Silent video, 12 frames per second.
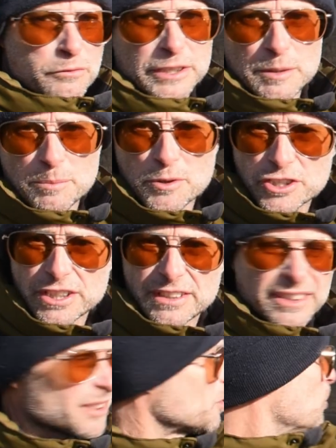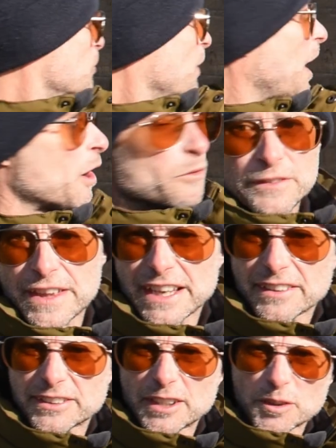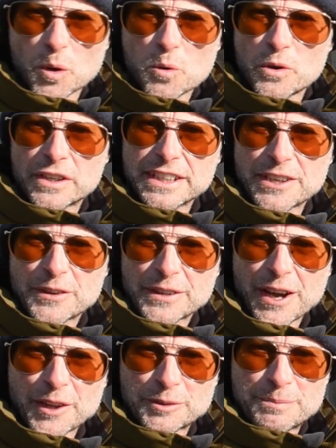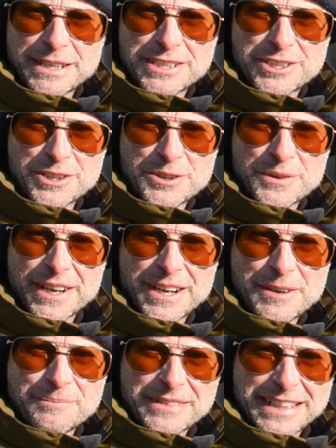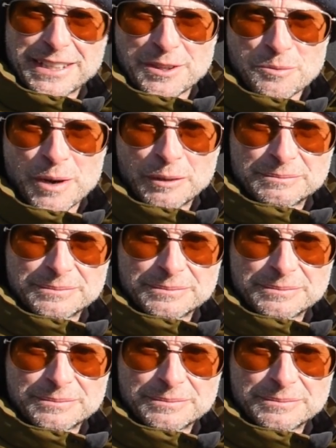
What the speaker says: in the bushes, sort of over there. So it's all looking good. I'll speak to you in a little while.